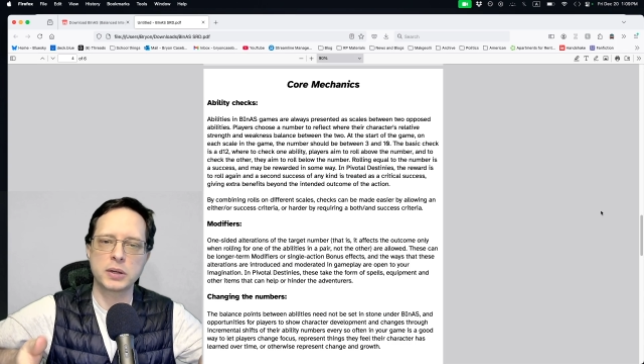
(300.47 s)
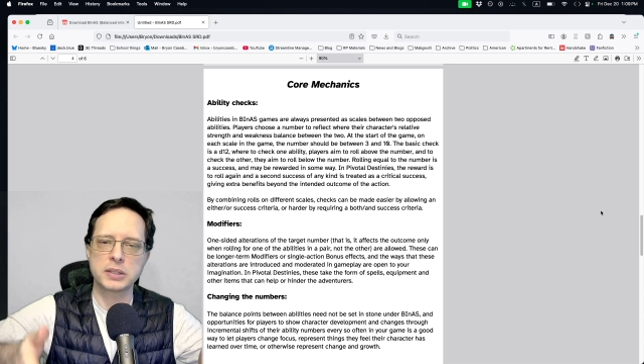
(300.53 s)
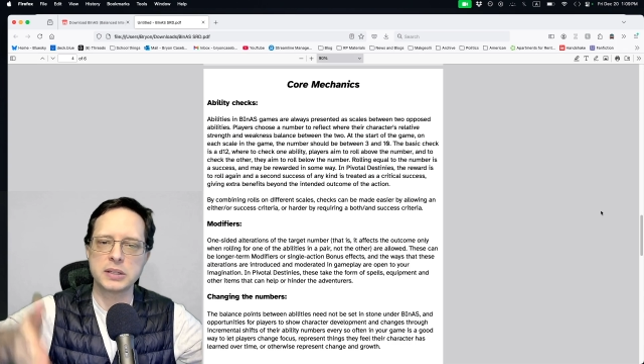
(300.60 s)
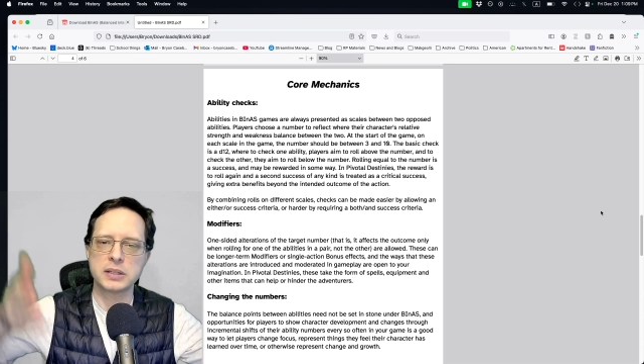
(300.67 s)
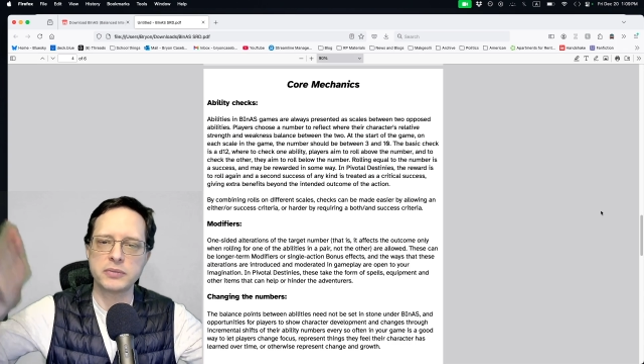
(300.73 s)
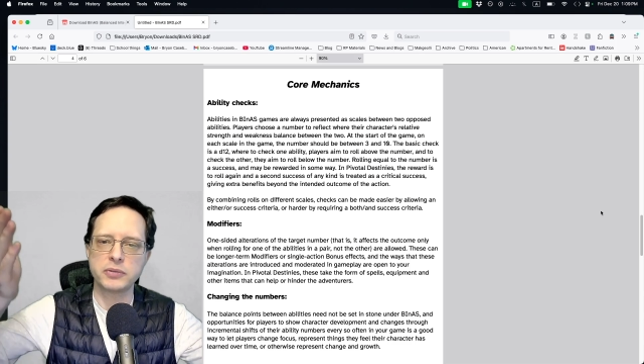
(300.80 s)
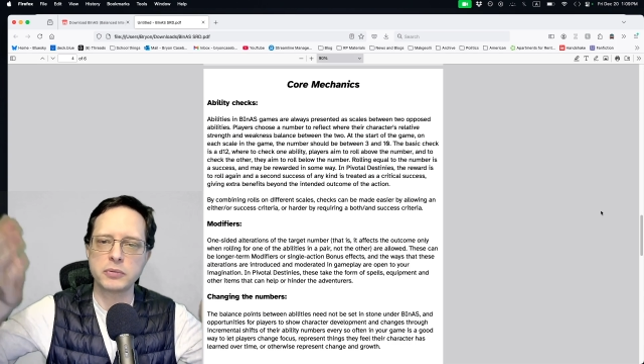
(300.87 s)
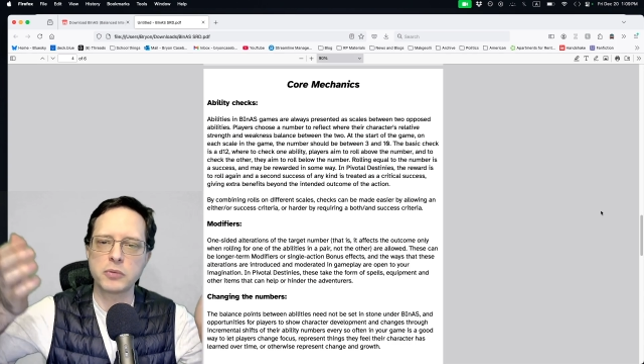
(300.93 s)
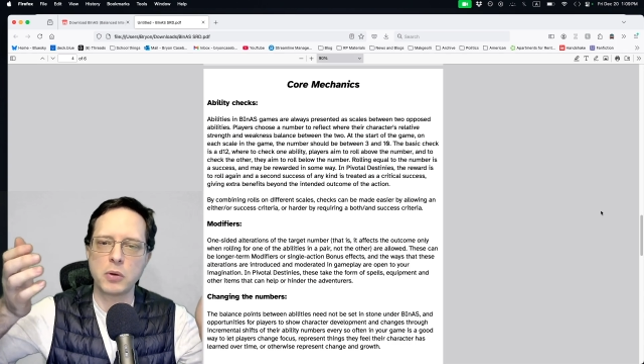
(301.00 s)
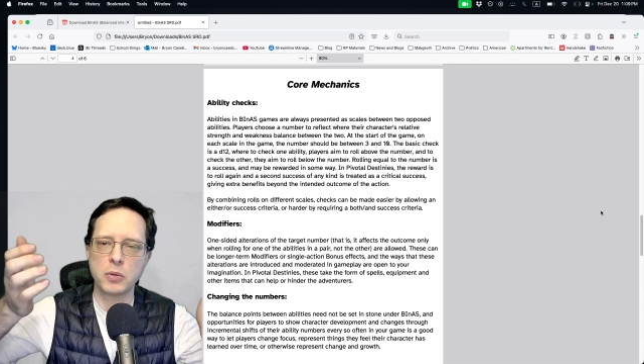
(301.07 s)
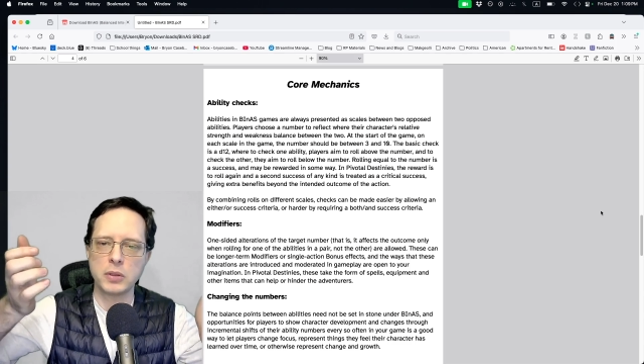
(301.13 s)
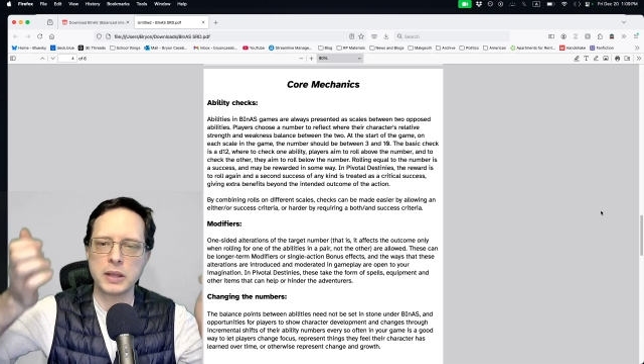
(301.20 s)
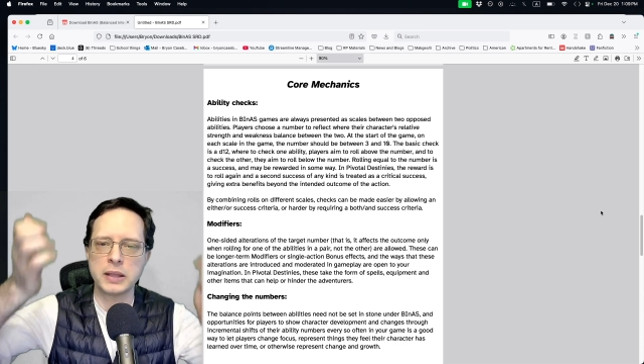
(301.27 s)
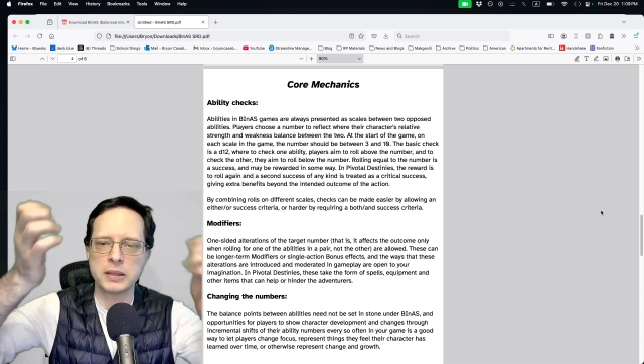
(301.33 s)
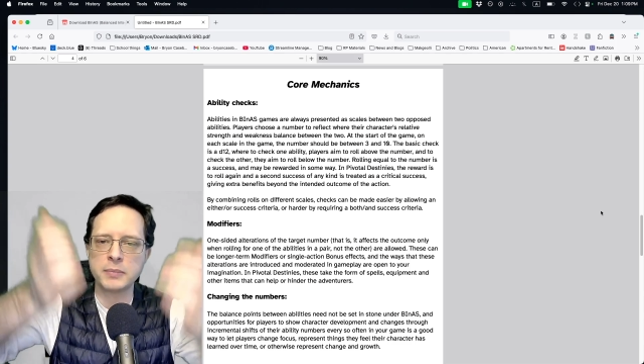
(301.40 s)
is if you roll
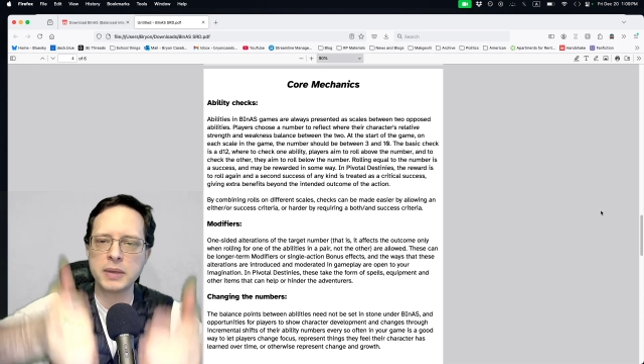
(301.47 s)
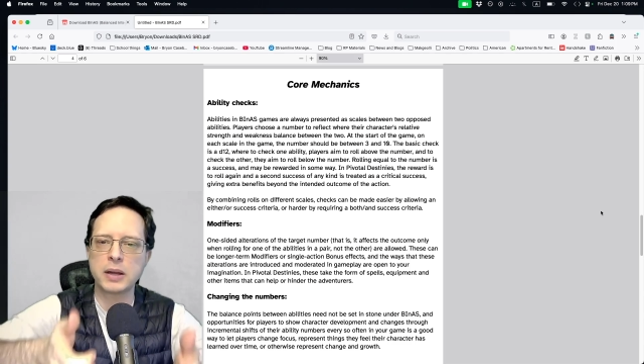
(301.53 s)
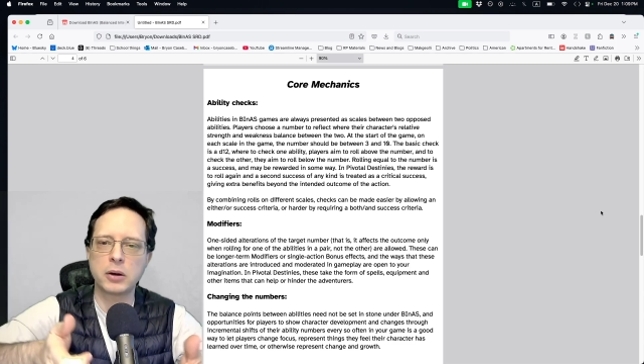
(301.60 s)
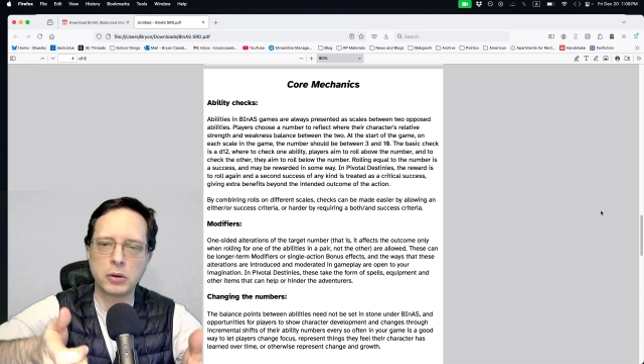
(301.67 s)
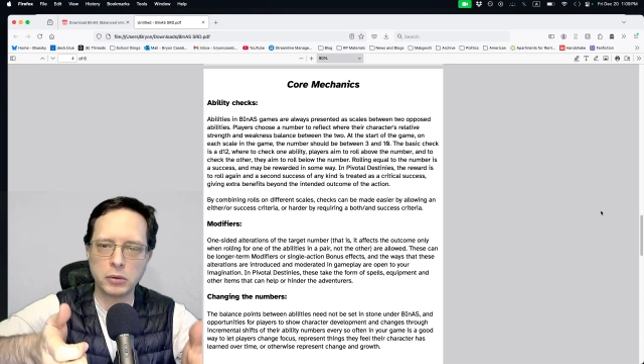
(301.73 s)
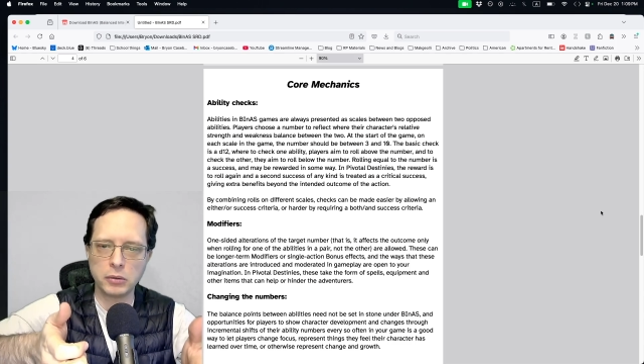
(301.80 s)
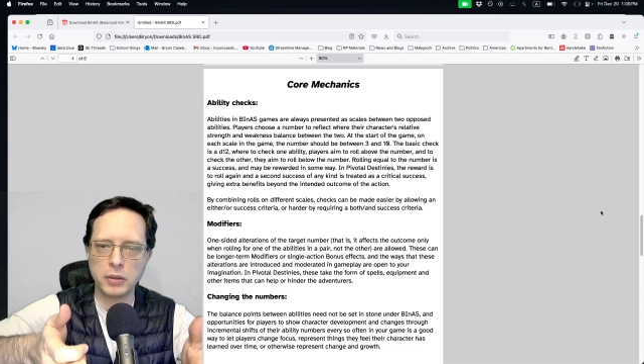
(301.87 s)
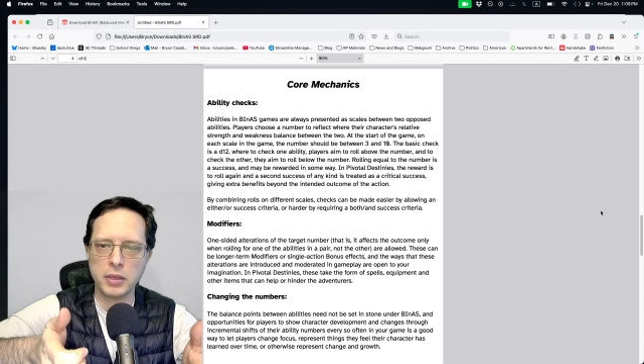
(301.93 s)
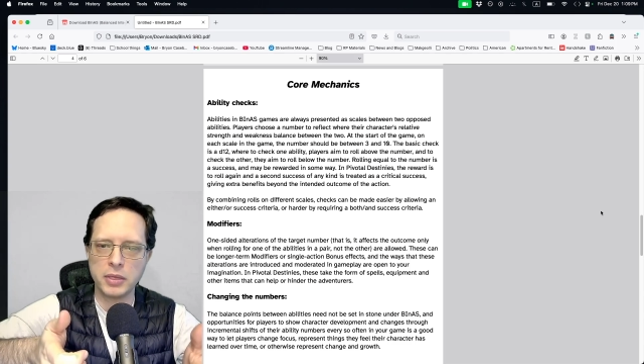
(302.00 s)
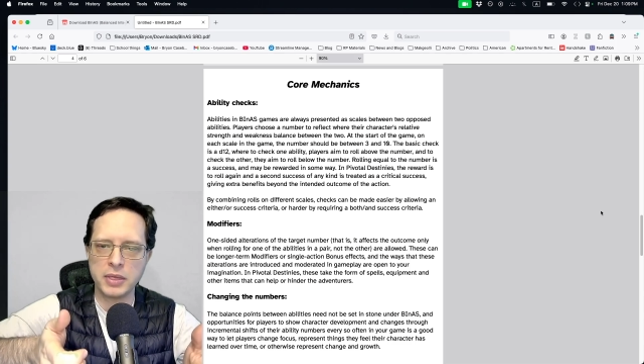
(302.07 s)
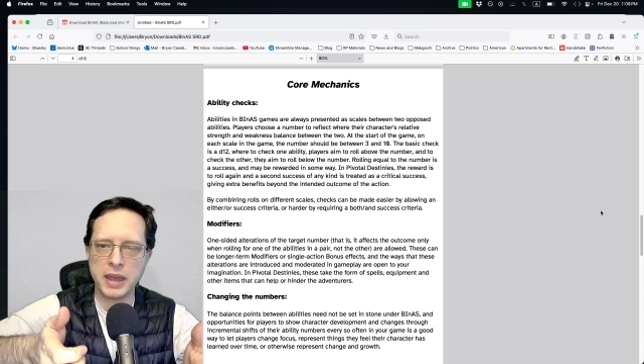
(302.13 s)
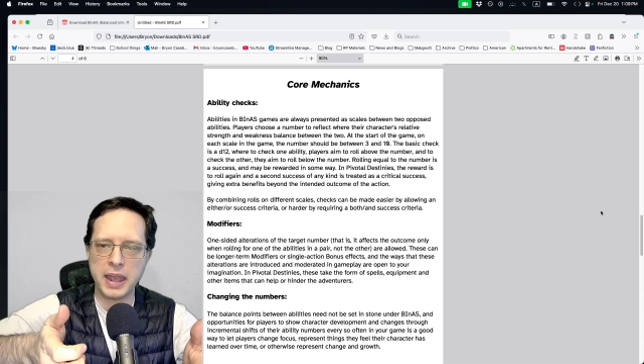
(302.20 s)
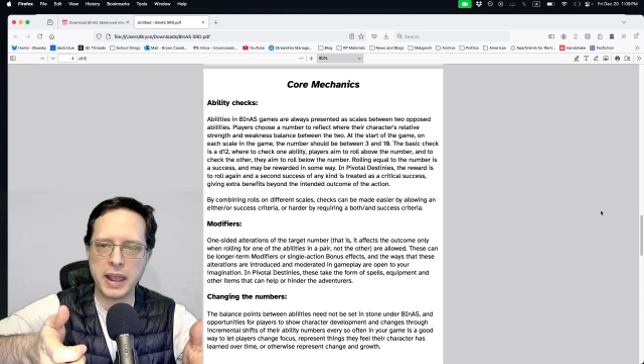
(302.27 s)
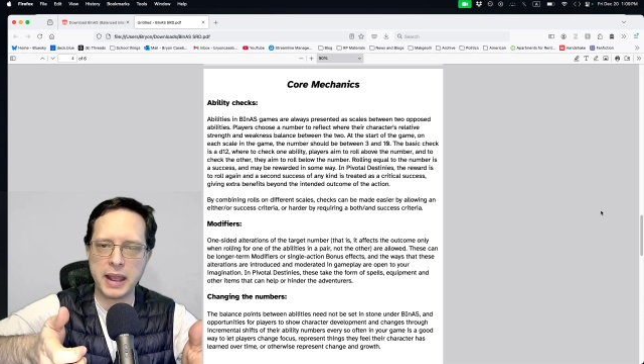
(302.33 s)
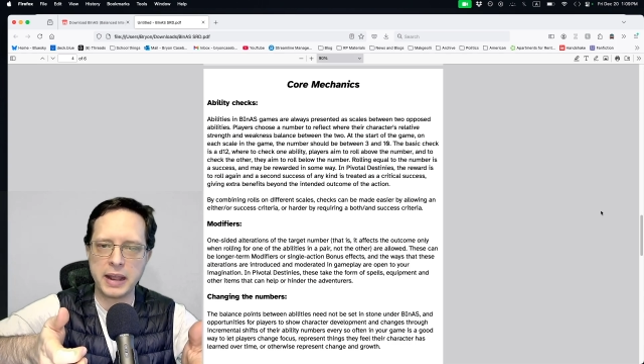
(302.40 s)
in the middle,
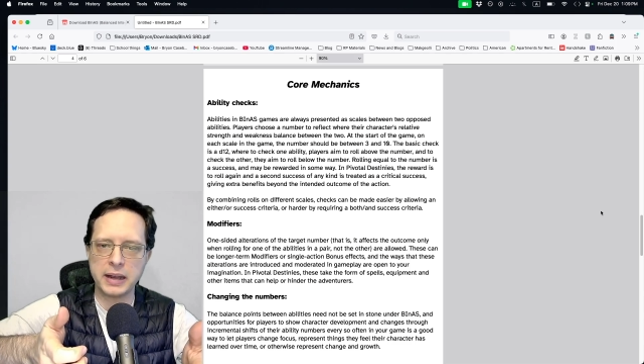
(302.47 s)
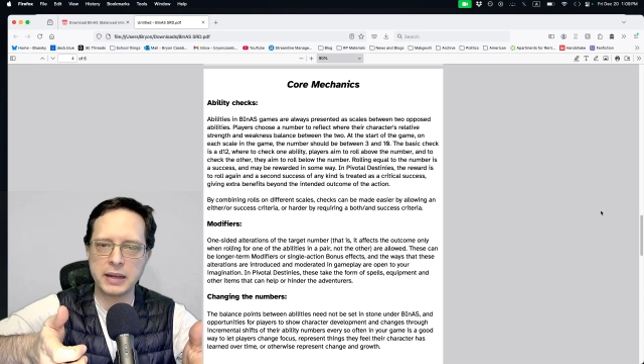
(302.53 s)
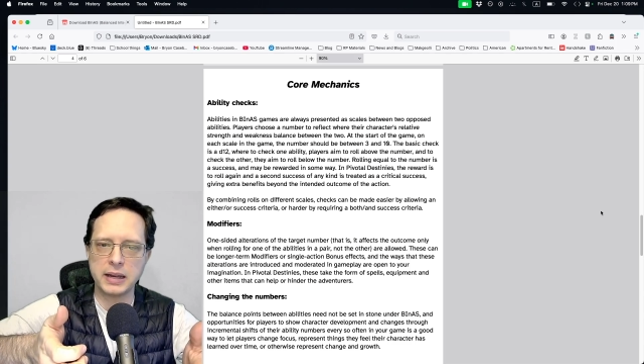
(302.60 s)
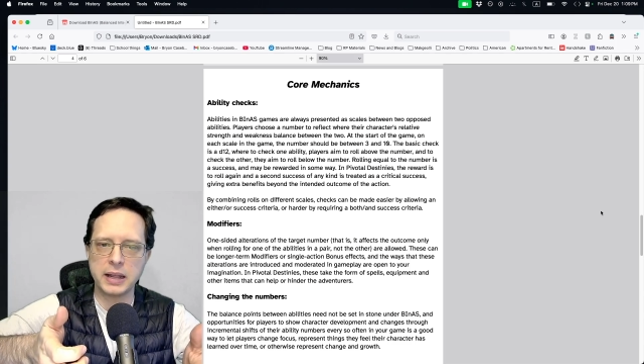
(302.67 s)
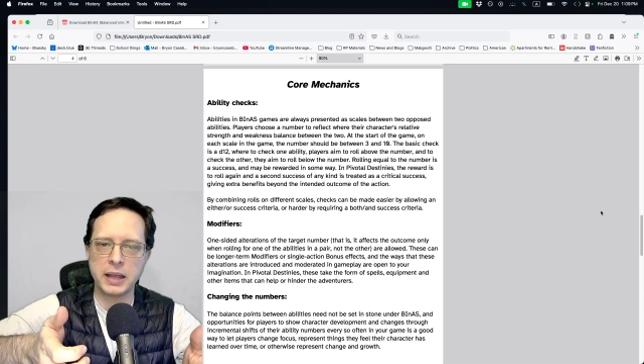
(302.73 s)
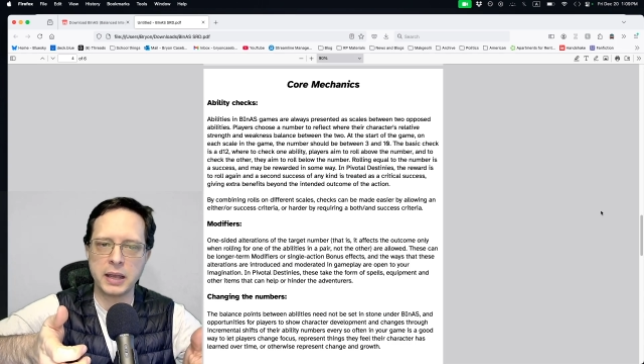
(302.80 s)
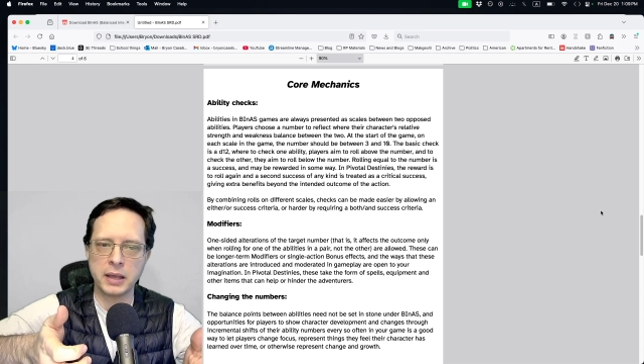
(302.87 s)
then